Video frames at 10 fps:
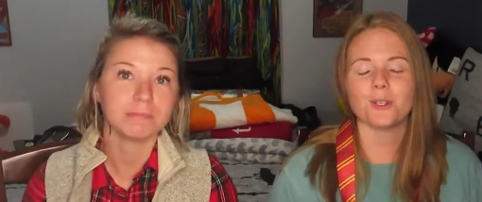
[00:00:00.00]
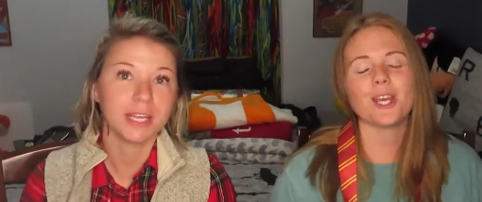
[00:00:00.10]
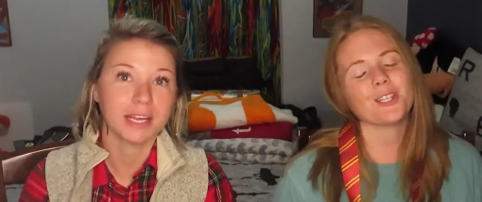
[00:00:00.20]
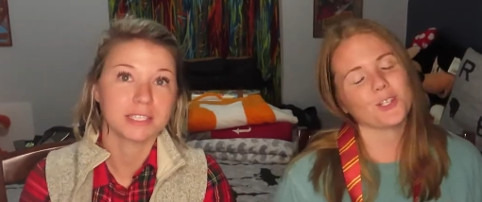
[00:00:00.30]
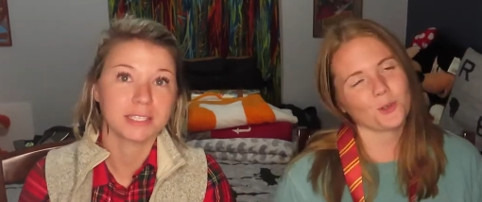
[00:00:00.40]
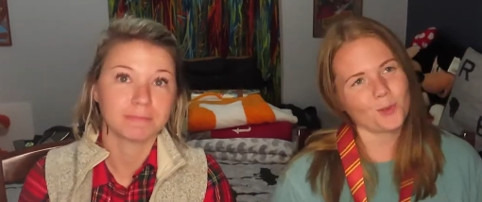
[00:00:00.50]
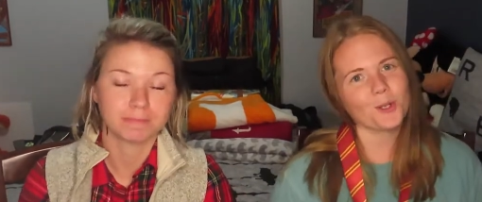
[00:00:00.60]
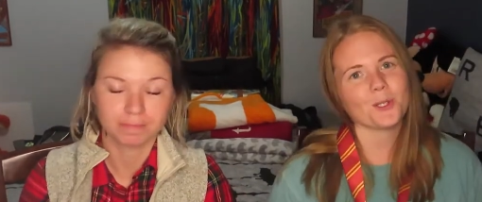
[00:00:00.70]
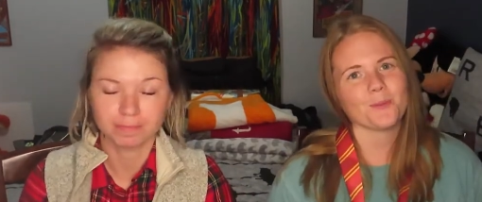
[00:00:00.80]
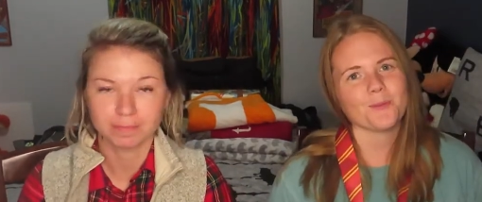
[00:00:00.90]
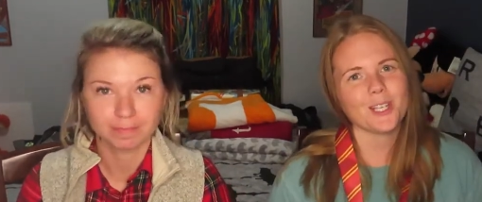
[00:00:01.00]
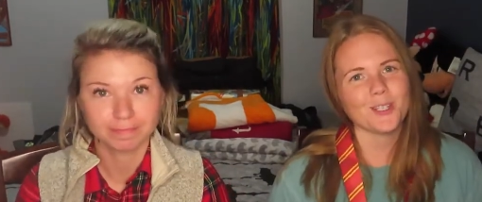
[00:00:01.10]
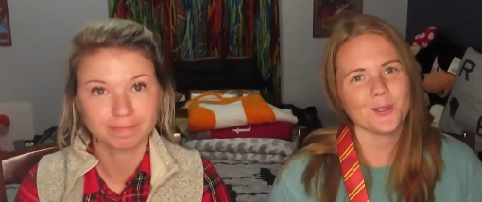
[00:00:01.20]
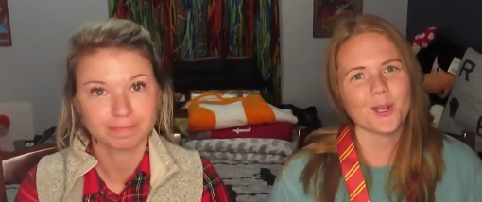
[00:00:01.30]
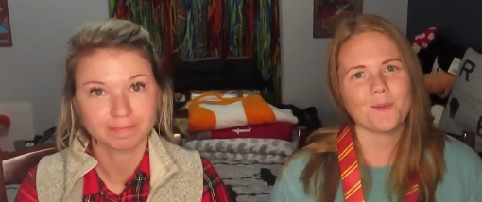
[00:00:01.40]
Speaker 1: Yes. And you're welcome. They
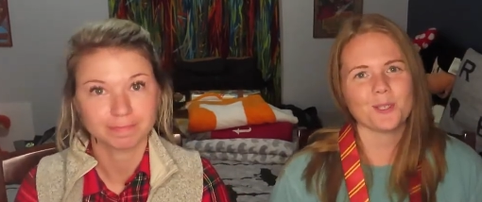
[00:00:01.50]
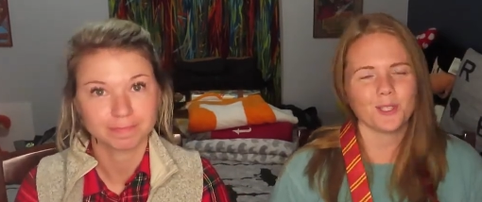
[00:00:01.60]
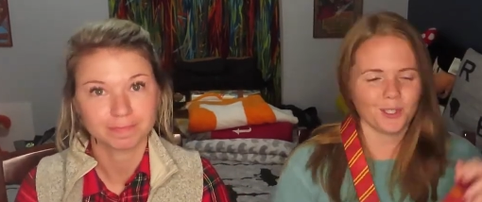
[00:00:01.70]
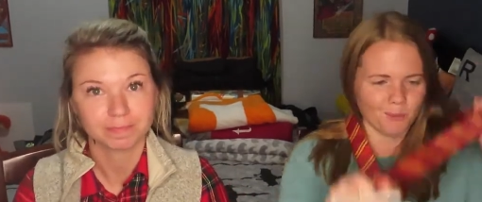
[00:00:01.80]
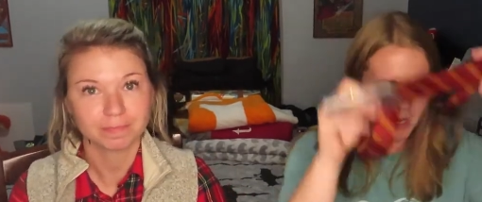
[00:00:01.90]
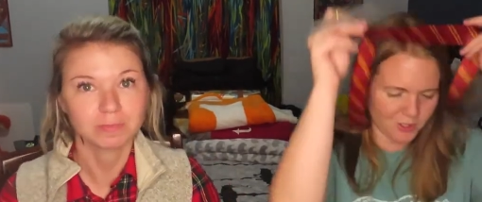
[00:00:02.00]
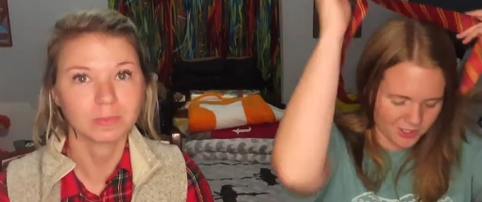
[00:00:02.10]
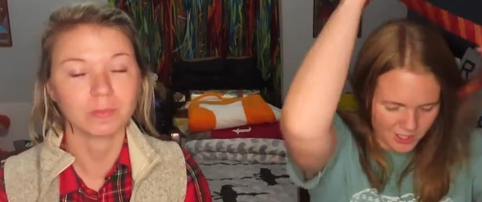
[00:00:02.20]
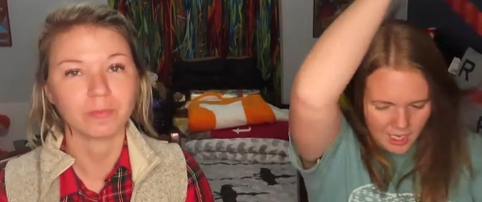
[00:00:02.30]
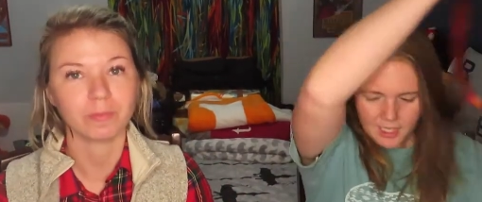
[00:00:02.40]
do mm-hmm. come with the little pouches.